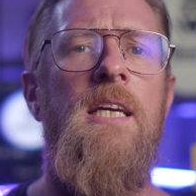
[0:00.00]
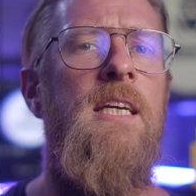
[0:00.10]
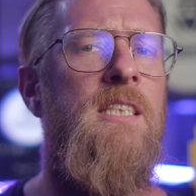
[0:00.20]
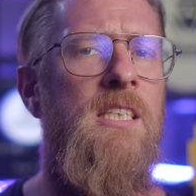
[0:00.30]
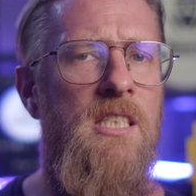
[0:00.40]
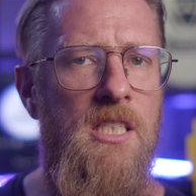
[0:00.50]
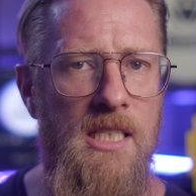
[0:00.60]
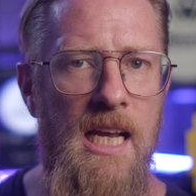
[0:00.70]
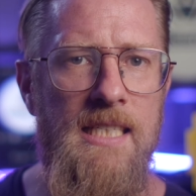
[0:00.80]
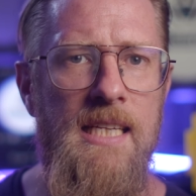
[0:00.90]
It is
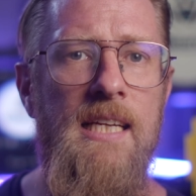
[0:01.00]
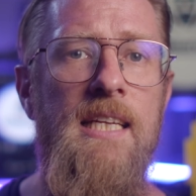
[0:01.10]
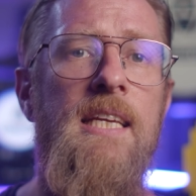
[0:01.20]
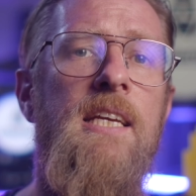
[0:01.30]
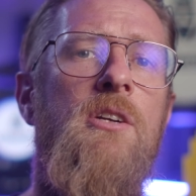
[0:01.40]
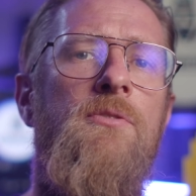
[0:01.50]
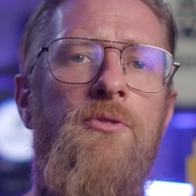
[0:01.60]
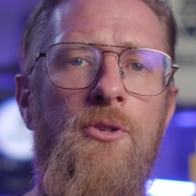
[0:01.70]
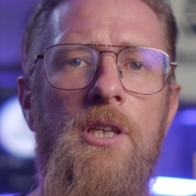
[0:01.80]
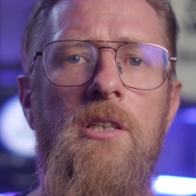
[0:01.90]
technically
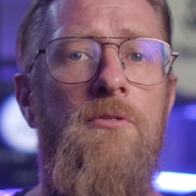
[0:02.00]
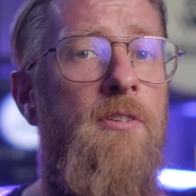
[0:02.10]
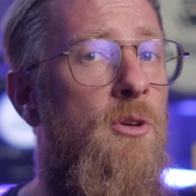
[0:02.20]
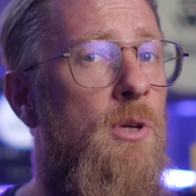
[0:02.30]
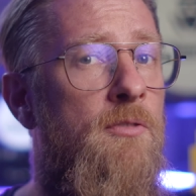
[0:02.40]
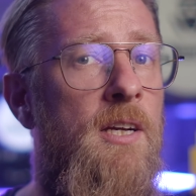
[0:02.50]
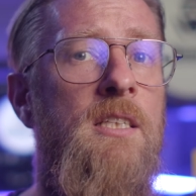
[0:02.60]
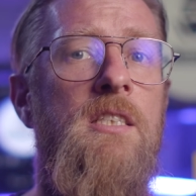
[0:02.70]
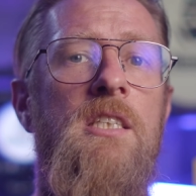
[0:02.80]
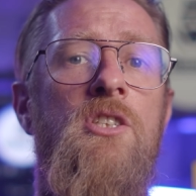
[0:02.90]
converting the Falco
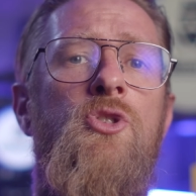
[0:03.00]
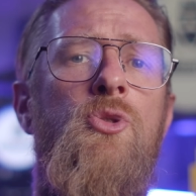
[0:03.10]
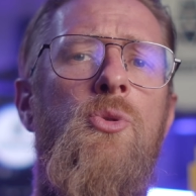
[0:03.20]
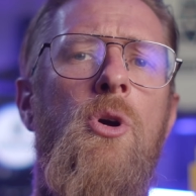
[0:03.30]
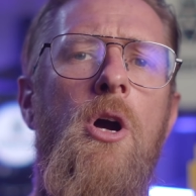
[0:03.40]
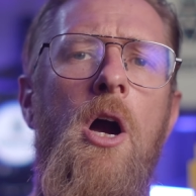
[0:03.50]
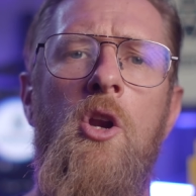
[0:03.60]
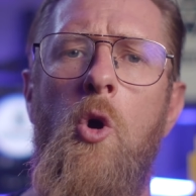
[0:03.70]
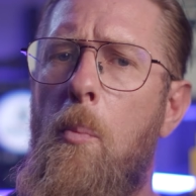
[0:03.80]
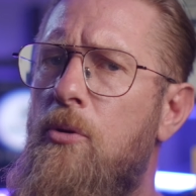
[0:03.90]
events into
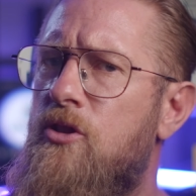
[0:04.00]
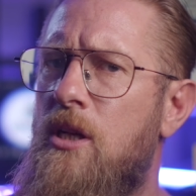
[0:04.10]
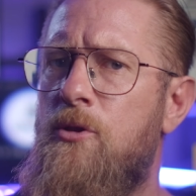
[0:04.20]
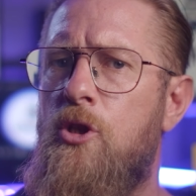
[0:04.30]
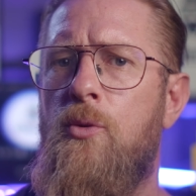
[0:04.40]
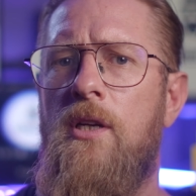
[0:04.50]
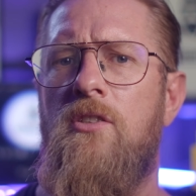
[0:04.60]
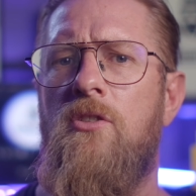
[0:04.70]
an open telemetry trace.